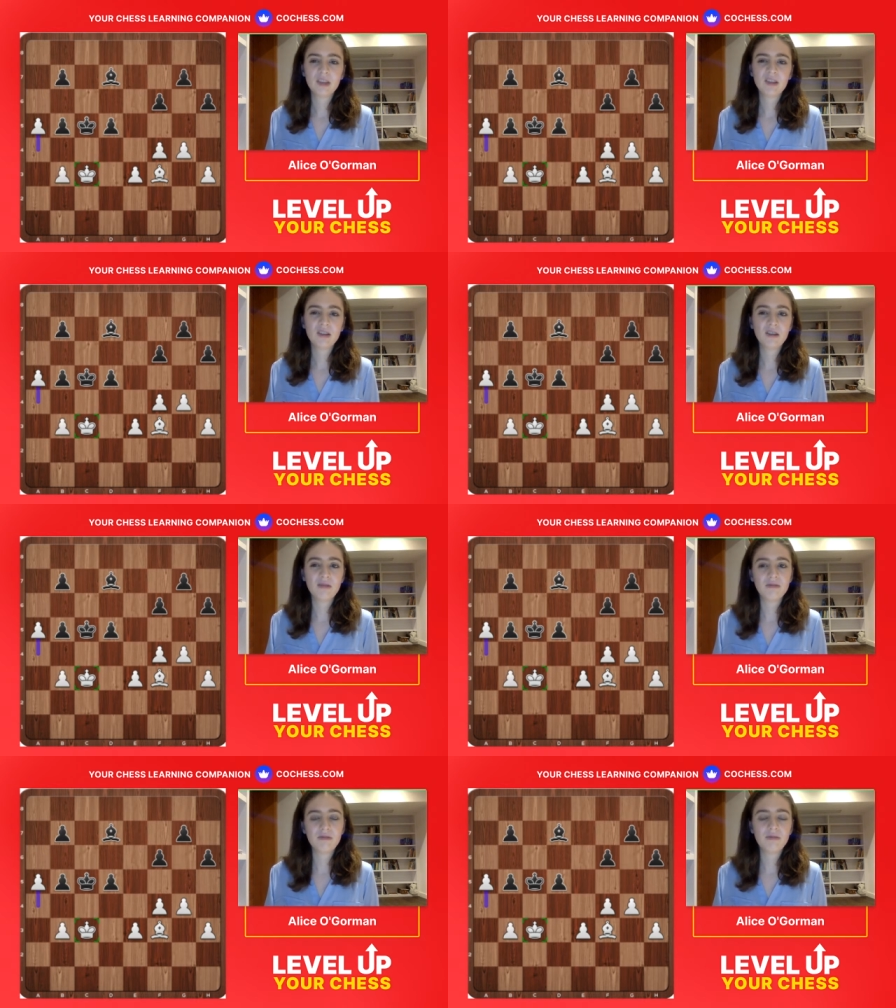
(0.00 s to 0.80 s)
So
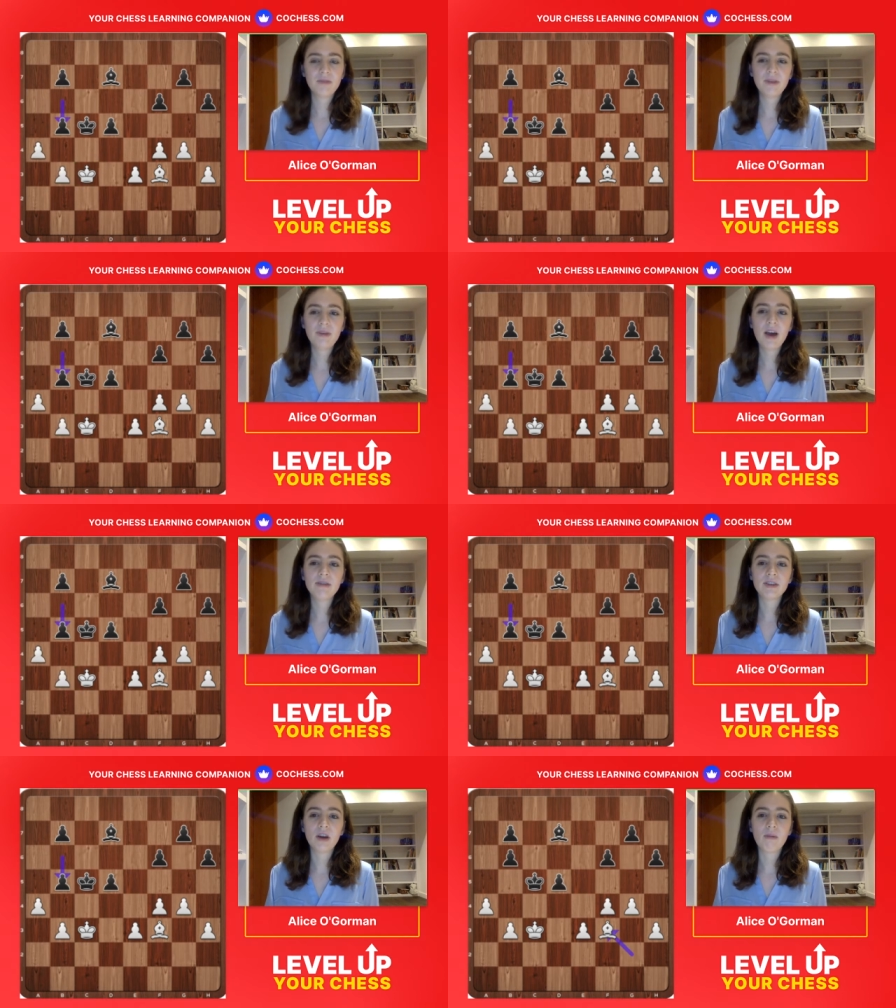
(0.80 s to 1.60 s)
b5
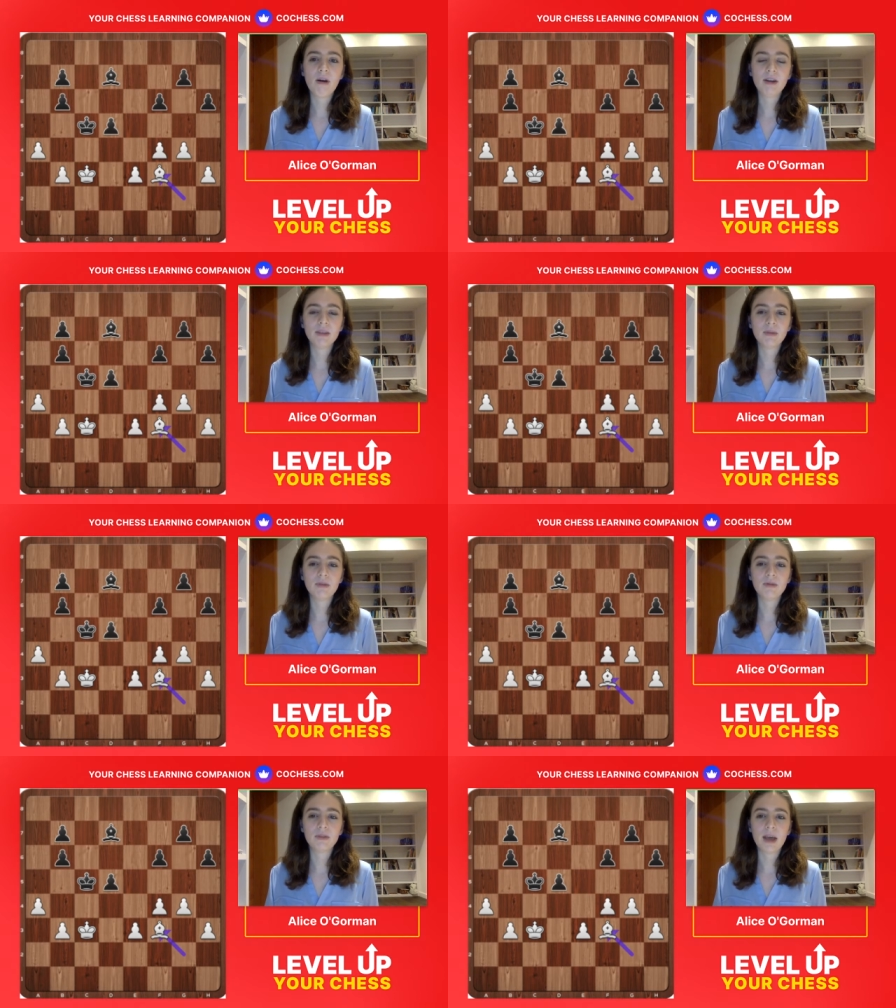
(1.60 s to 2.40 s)
is not
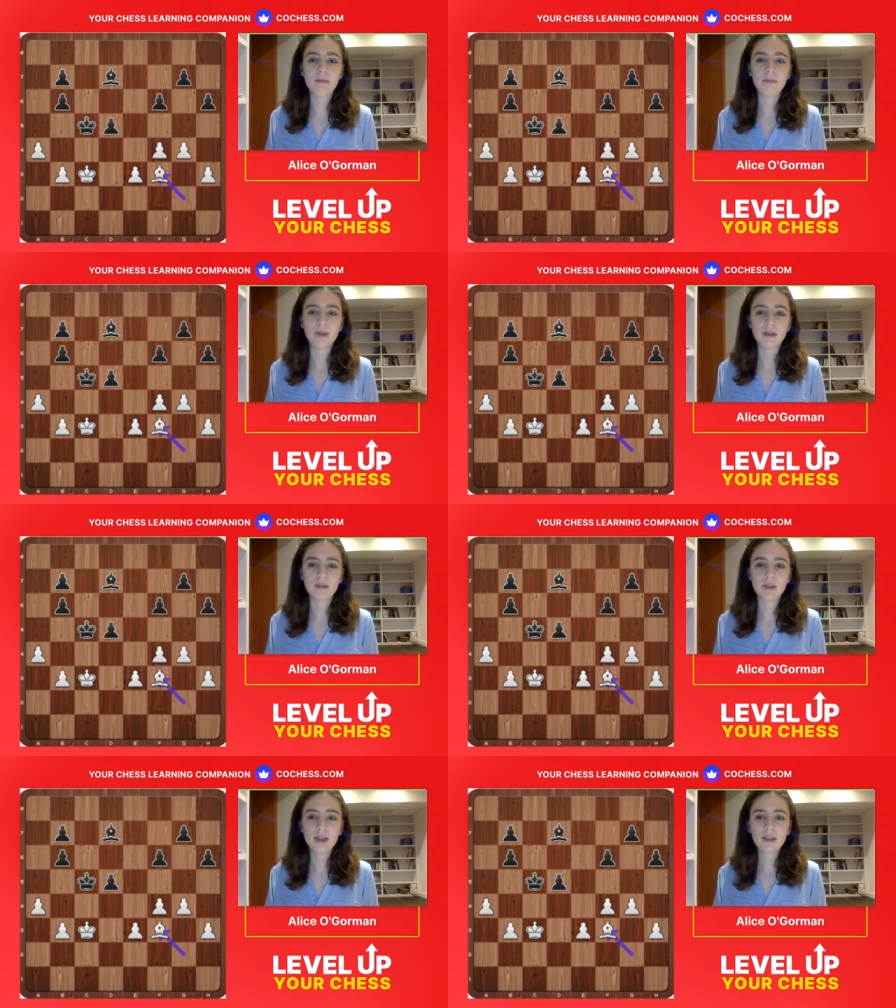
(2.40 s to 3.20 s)
possible for them because
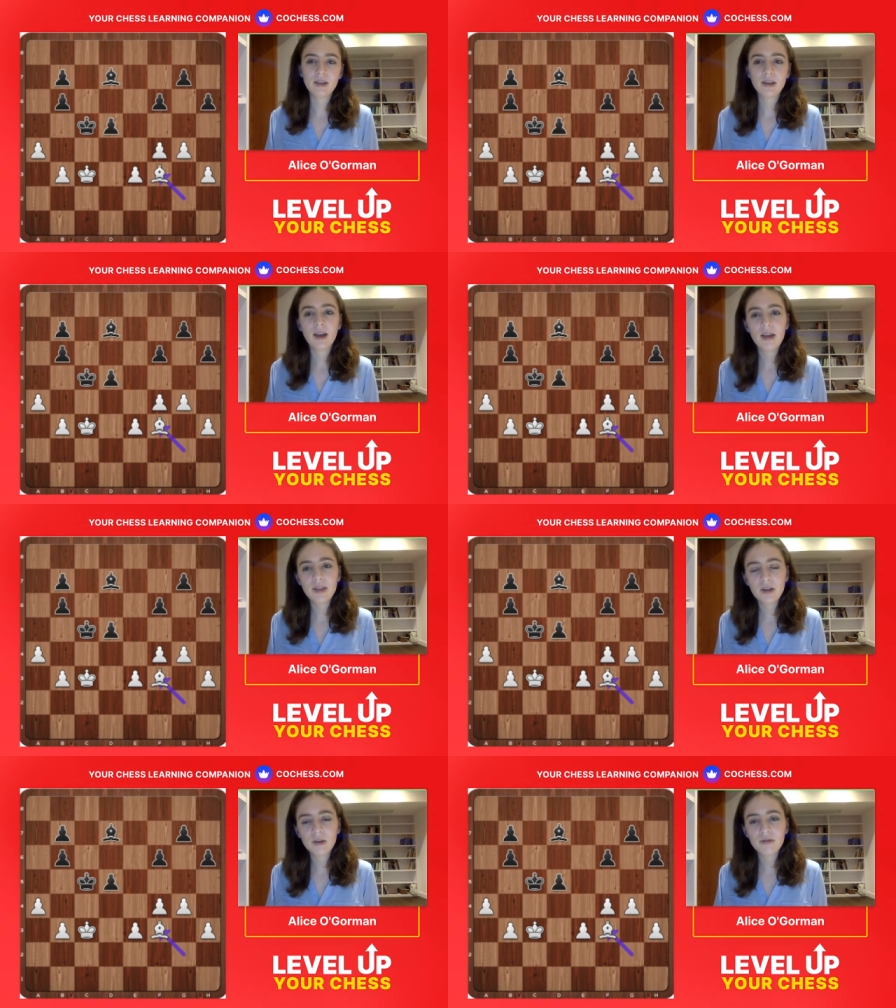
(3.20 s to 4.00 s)
of this. And
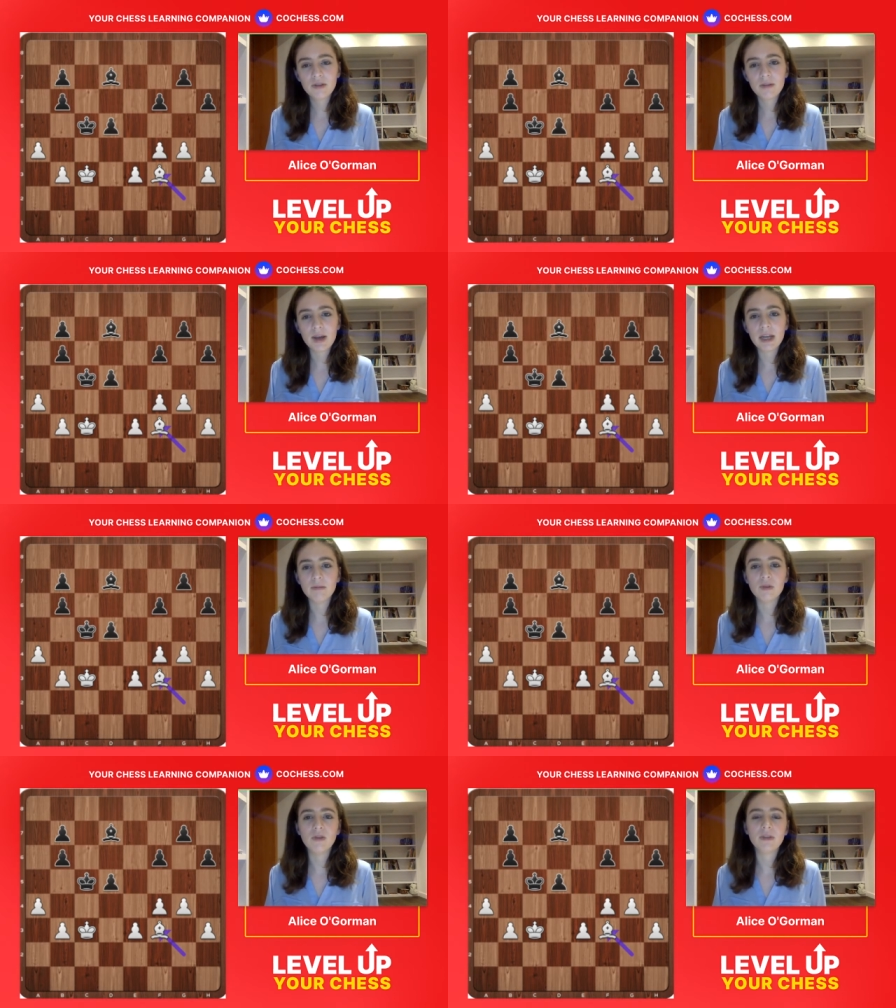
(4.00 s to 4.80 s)
they don't have very many
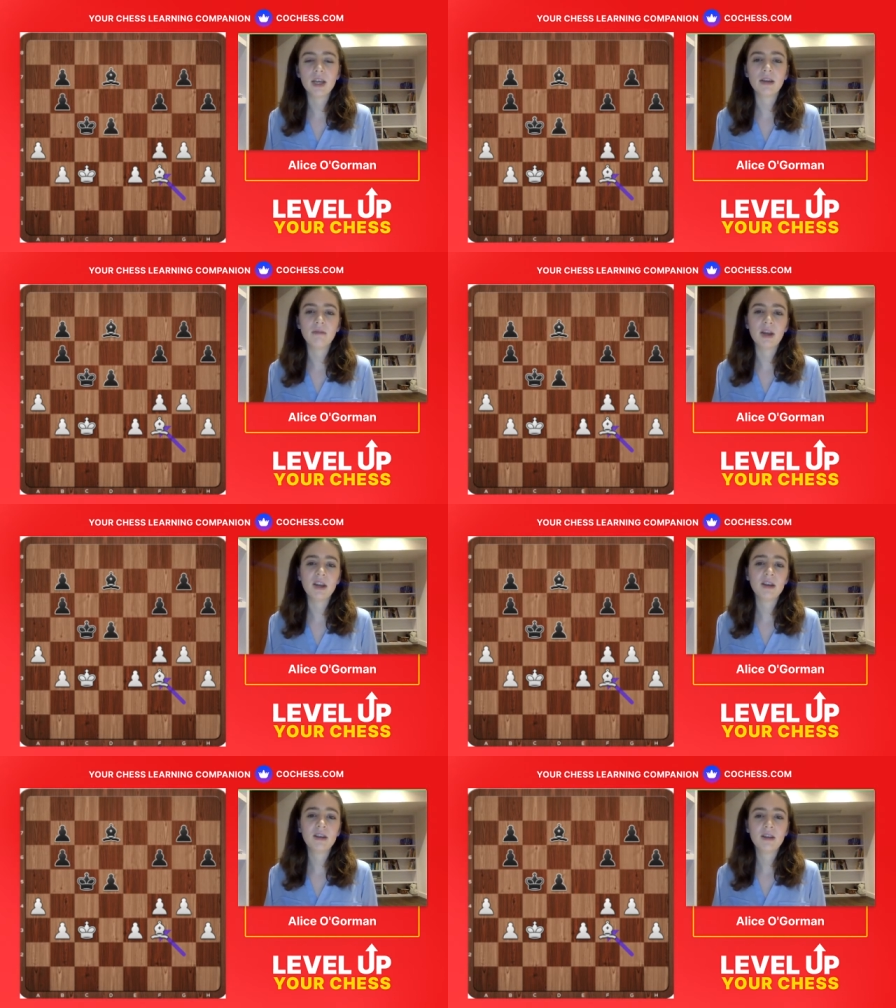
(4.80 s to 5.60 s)
moves they can
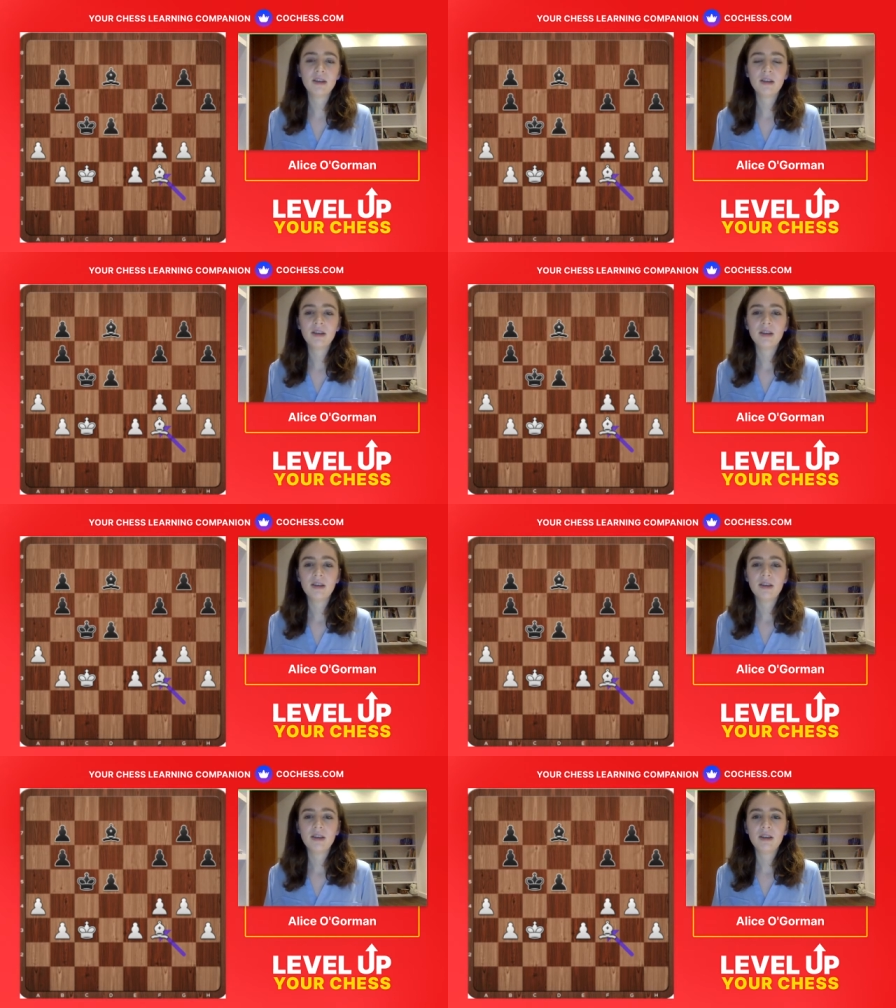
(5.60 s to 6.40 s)
make.
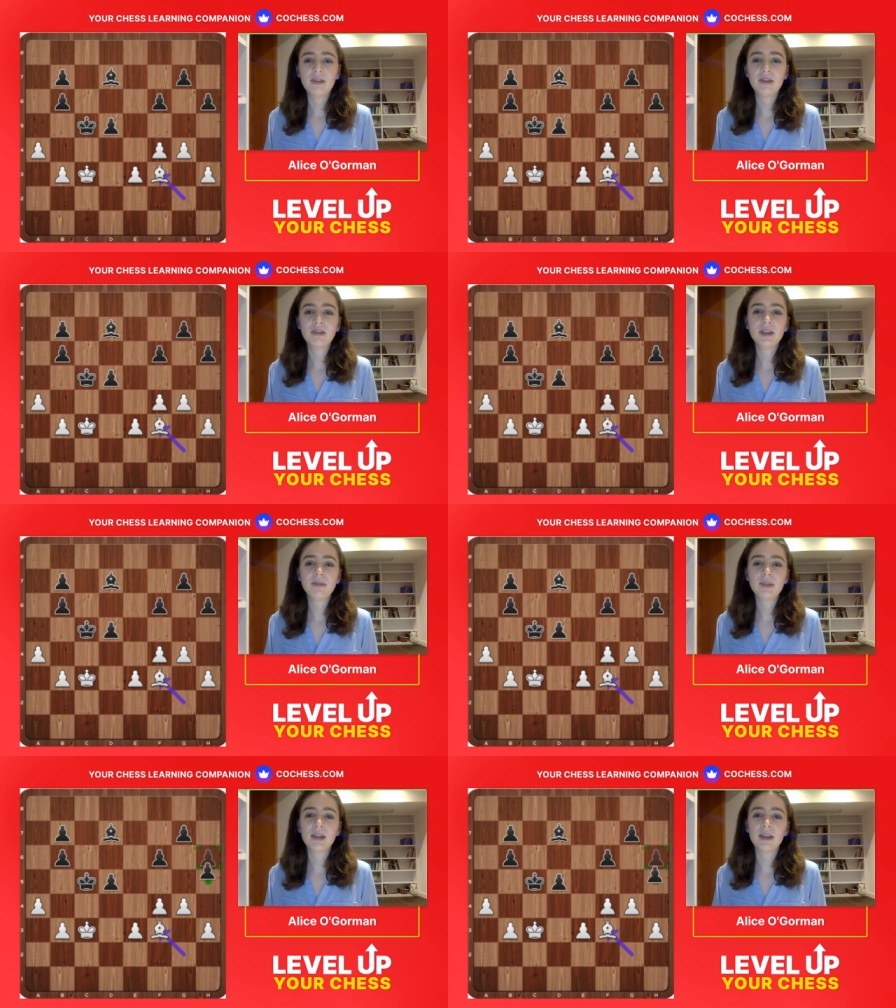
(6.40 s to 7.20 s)
If they try
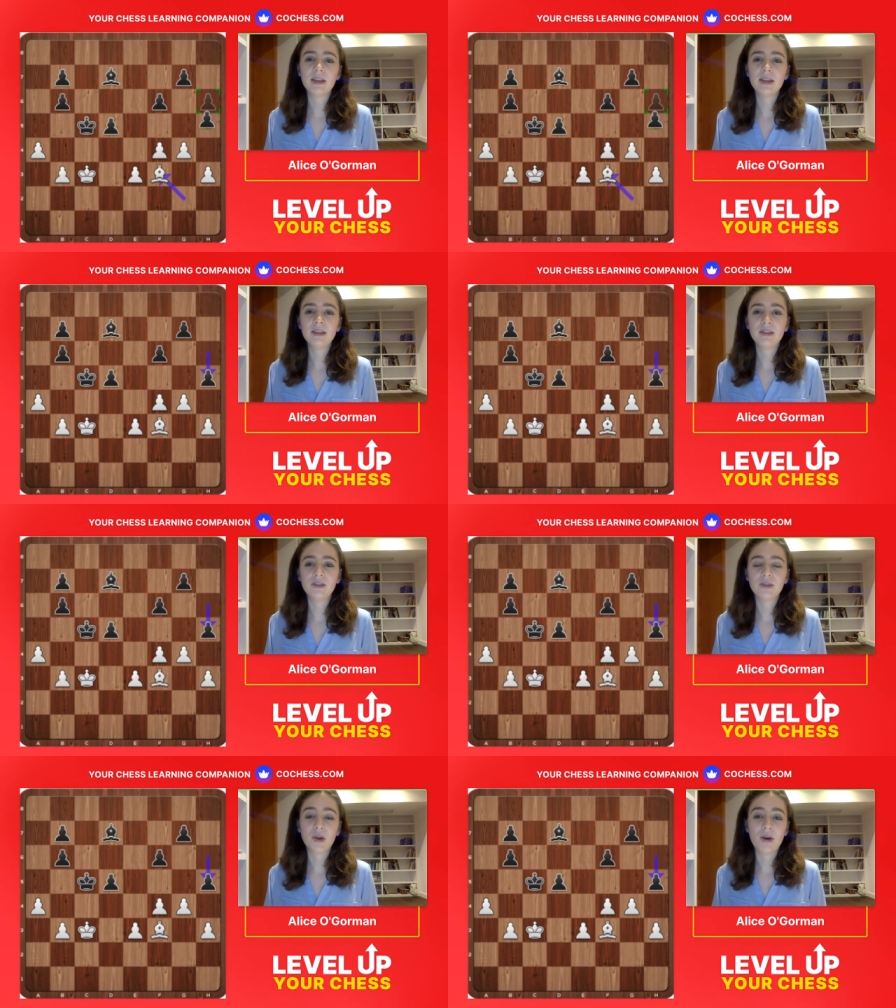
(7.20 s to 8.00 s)
something like this, you
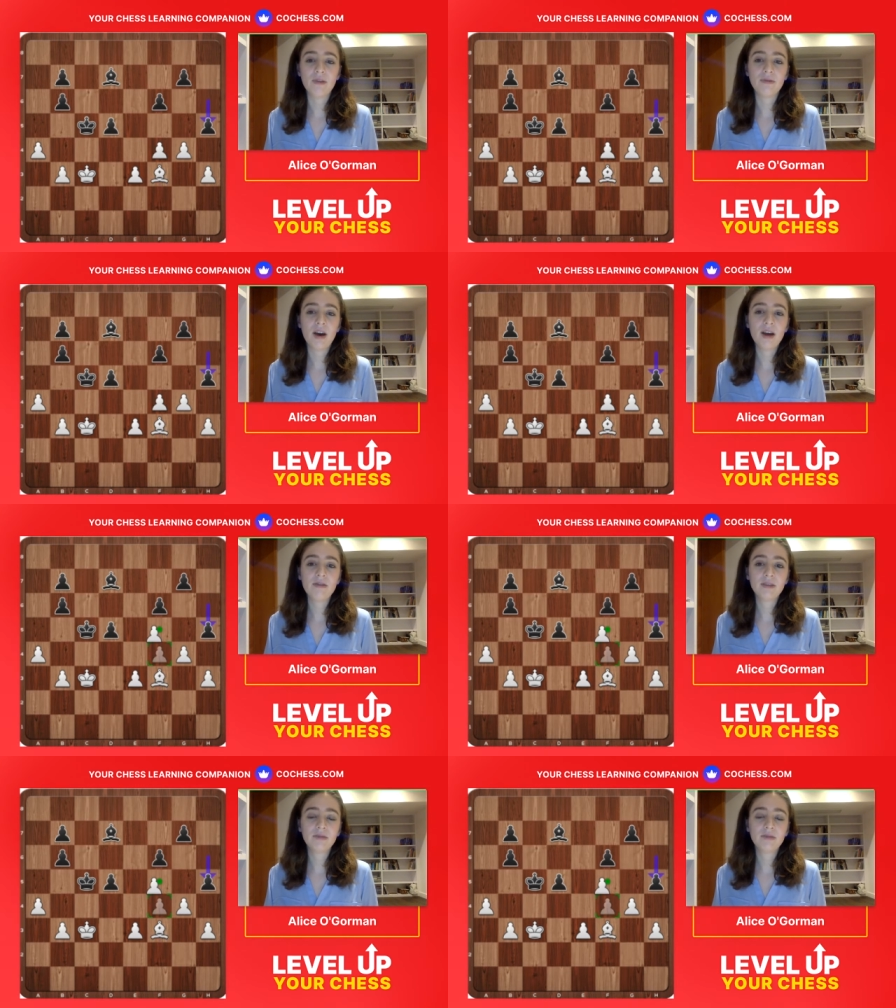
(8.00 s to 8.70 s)
just go f5.